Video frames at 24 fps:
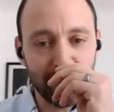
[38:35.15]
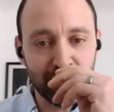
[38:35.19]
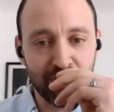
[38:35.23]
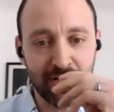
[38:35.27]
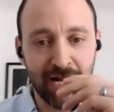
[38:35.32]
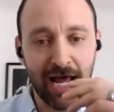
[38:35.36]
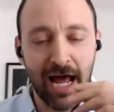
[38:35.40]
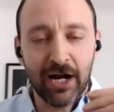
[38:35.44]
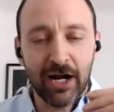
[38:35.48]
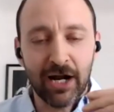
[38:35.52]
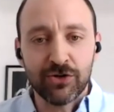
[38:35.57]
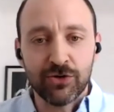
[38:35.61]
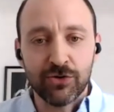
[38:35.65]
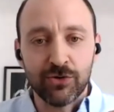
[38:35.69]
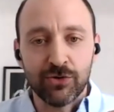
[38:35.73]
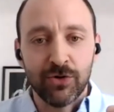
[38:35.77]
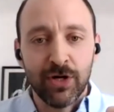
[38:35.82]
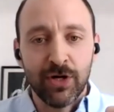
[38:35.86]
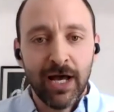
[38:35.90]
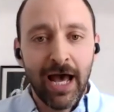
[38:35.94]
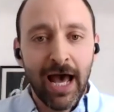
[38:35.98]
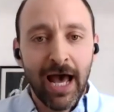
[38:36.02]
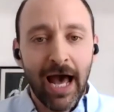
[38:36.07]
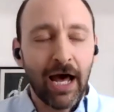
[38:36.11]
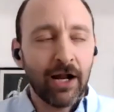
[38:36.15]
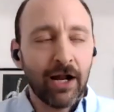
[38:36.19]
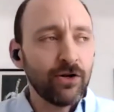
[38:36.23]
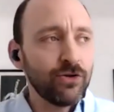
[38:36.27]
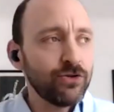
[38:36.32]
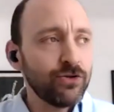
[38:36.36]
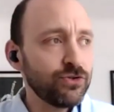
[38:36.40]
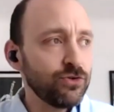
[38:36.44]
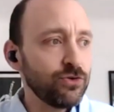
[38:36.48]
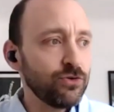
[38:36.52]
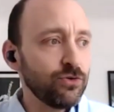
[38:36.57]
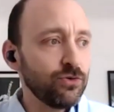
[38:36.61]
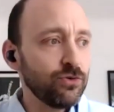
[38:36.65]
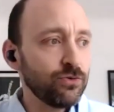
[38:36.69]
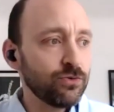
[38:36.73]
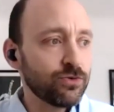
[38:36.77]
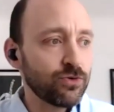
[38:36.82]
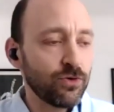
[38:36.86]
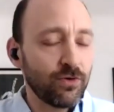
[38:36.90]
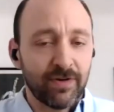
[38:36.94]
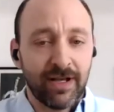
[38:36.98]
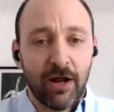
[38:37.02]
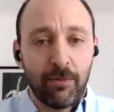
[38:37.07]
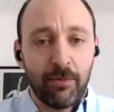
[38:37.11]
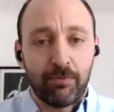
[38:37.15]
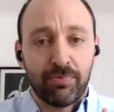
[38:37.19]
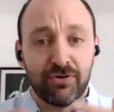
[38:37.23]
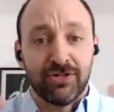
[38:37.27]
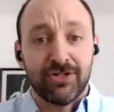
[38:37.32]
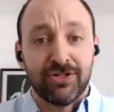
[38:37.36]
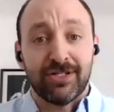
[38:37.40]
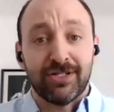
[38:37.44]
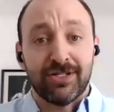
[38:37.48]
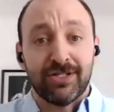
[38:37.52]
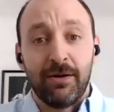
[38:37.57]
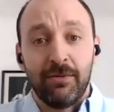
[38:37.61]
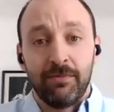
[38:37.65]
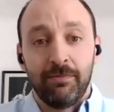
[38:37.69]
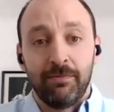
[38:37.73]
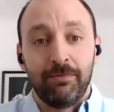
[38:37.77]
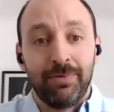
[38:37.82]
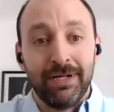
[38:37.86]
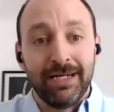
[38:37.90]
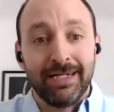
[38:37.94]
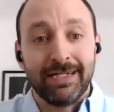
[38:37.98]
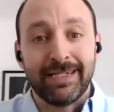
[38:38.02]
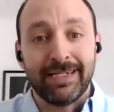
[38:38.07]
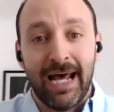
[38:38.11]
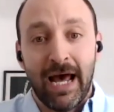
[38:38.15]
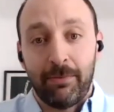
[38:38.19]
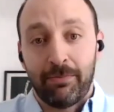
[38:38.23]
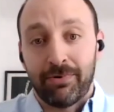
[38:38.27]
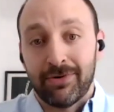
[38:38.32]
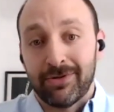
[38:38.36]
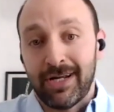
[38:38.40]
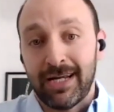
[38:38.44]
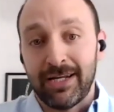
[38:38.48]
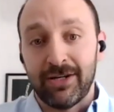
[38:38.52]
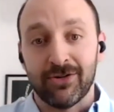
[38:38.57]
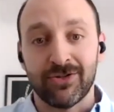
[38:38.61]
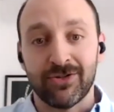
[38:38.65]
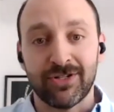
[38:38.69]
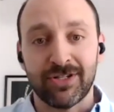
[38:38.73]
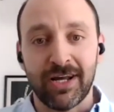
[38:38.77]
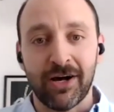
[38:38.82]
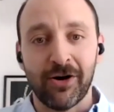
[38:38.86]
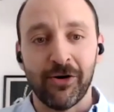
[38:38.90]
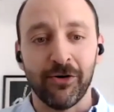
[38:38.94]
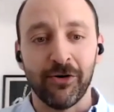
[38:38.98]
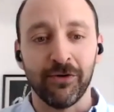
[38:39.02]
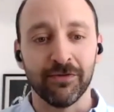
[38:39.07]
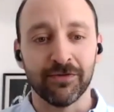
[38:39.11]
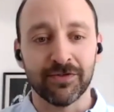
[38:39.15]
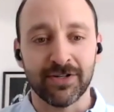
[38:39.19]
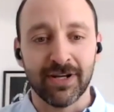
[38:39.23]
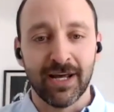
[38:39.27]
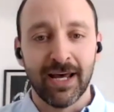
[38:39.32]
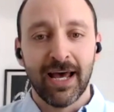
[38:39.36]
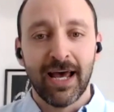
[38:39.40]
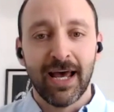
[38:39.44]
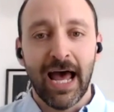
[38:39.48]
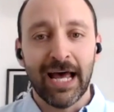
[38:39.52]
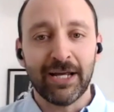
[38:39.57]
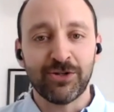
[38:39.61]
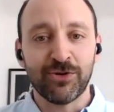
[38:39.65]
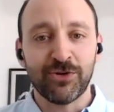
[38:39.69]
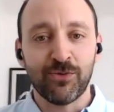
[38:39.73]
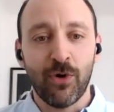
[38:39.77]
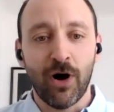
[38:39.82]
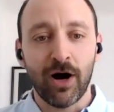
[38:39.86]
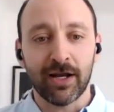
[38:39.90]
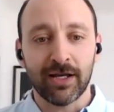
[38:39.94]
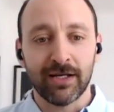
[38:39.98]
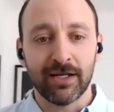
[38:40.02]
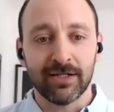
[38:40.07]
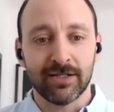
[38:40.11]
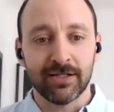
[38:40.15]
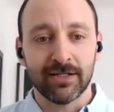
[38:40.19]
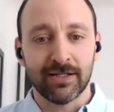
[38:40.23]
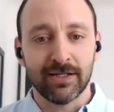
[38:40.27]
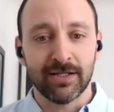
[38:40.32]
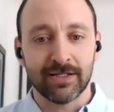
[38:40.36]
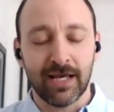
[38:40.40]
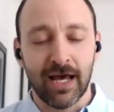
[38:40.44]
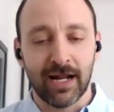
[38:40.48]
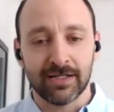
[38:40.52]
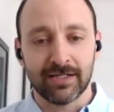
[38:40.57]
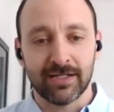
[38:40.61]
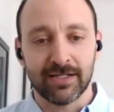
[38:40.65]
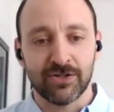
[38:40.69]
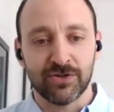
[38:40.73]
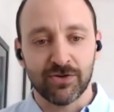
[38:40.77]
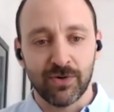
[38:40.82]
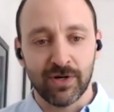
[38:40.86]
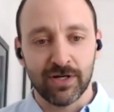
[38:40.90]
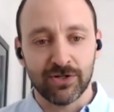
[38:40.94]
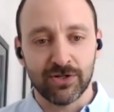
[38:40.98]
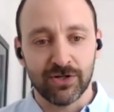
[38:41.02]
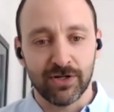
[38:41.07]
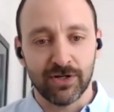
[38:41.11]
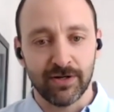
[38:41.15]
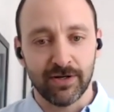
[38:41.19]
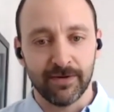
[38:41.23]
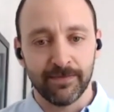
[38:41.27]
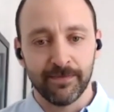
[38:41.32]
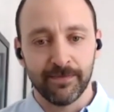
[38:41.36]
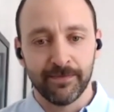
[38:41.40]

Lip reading: How did you sort of present Beatdapp, present yourselves as you walk into this kind of situation?